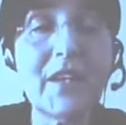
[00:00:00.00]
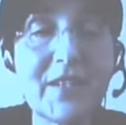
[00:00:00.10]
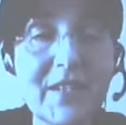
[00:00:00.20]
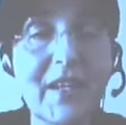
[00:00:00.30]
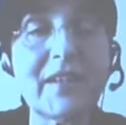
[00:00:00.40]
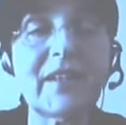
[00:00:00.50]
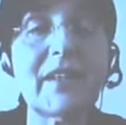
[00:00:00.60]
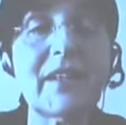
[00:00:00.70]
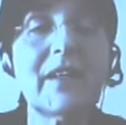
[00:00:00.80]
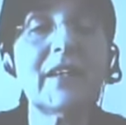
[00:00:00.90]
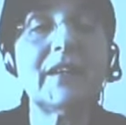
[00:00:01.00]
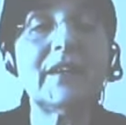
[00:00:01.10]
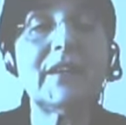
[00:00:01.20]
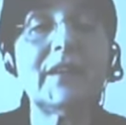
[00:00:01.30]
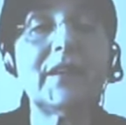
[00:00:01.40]
Exactly.
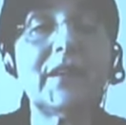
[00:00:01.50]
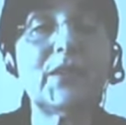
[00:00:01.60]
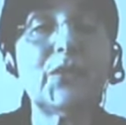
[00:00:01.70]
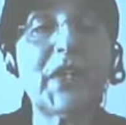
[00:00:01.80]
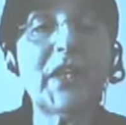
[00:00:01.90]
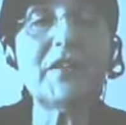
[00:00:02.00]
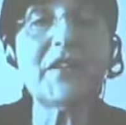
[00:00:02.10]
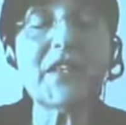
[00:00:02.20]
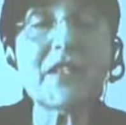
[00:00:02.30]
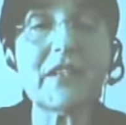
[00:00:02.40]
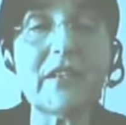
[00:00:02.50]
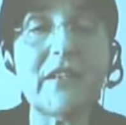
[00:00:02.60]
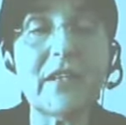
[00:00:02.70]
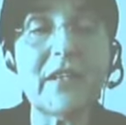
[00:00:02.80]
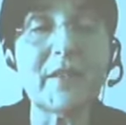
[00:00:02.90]
And we have a
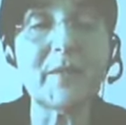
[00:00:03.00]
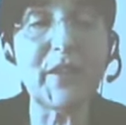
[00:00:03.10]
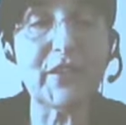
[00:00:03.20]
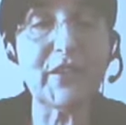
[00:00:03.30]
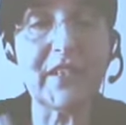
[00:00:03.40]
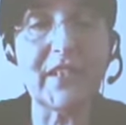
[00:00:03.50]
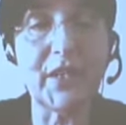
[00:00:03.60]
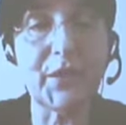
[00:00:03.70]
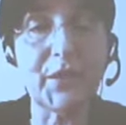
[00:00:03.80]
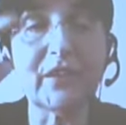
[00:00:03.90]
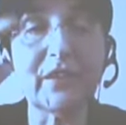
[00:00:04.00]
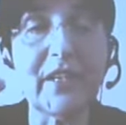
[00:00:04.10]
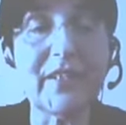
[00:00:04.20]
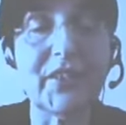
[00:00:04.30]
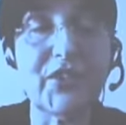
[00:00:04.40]
slide about that, how the
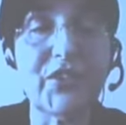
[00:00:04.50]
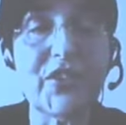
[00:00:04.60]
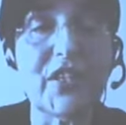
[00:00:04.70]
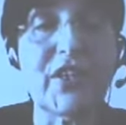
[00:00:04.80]
light enters